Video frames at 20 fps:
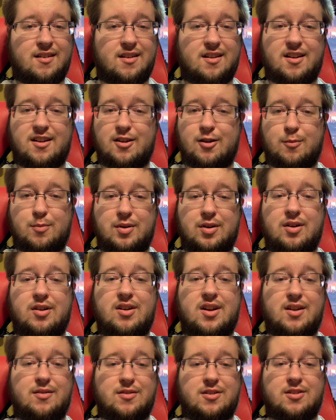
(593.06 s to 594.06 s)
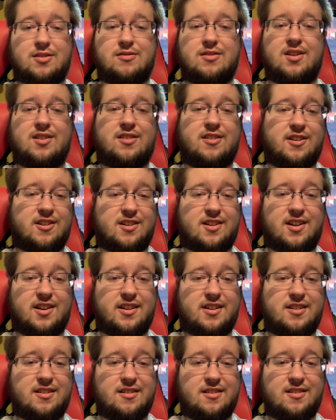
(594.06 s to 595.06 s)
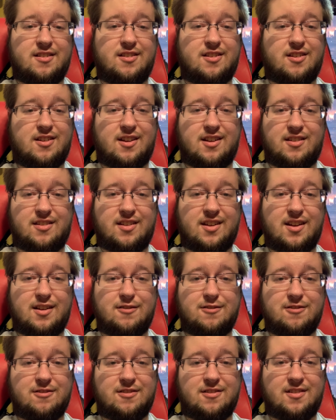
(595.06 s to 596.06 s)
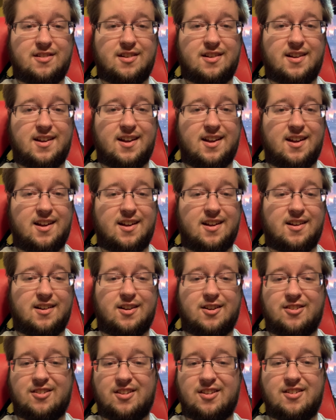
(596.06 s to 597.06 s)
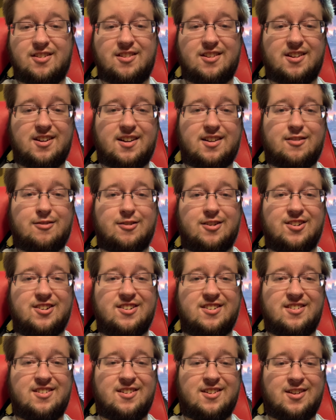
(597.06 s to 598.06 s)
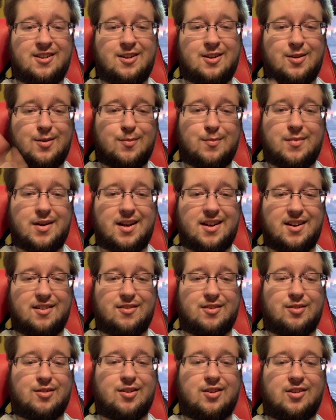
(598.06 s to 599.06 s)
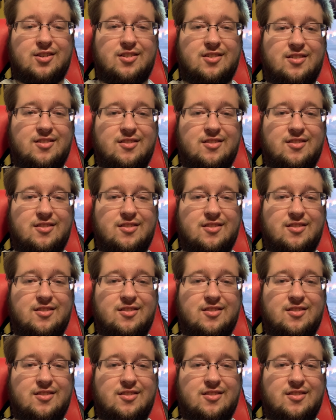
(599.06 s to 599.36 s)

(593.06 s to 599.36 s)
I hope you all have a good rest of your day. Stay safe, and I'll see you in the next one. Bye, everyone.